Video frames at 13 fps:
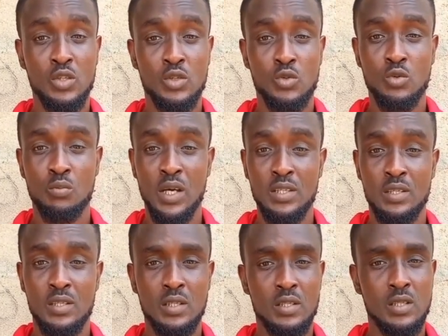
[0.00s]
to my
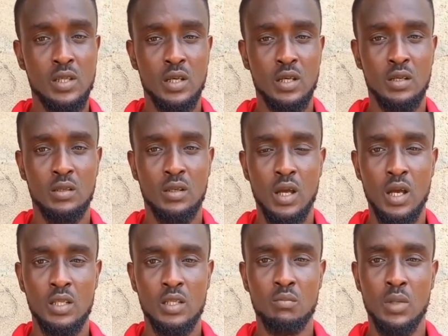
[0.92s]
sister,
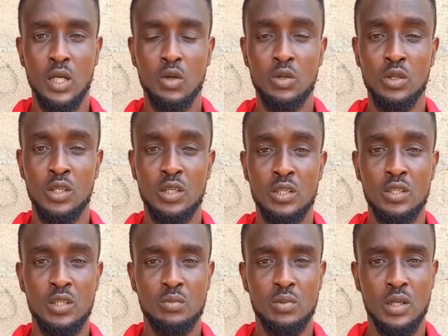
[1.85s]
Annie Macaulay
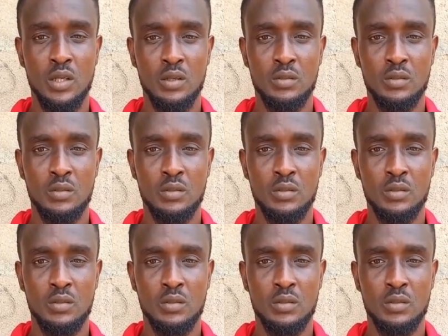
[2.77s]
Edibia,